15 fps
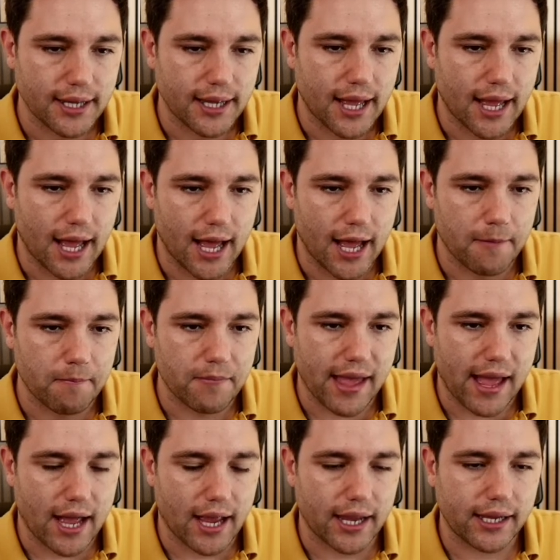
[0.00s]

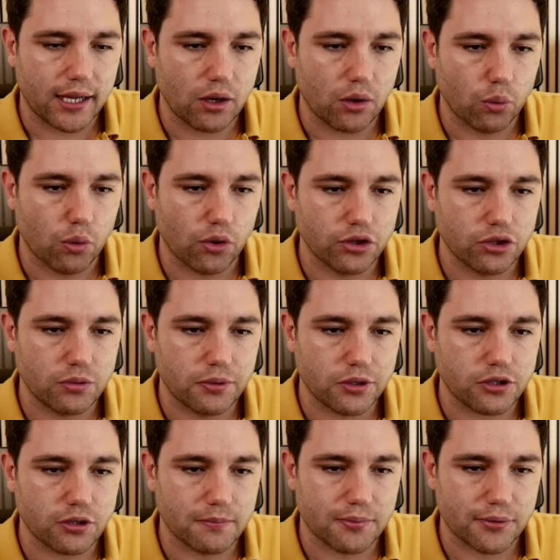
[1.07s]
I want to put
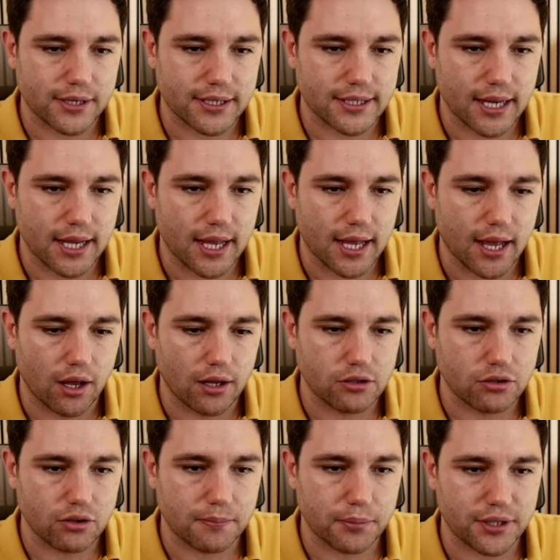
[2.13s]
some pressure onto a
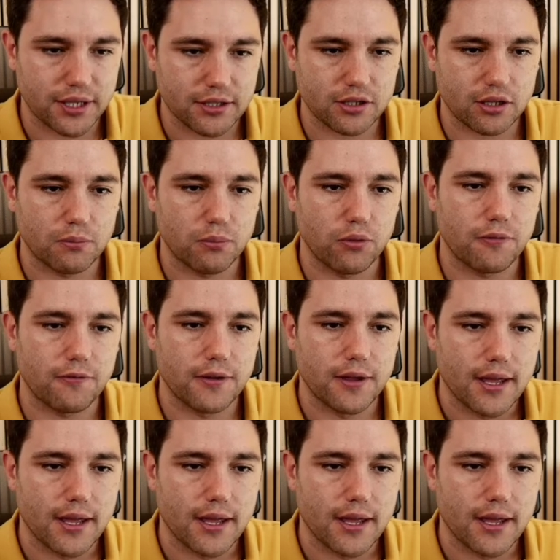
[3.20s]
potential move,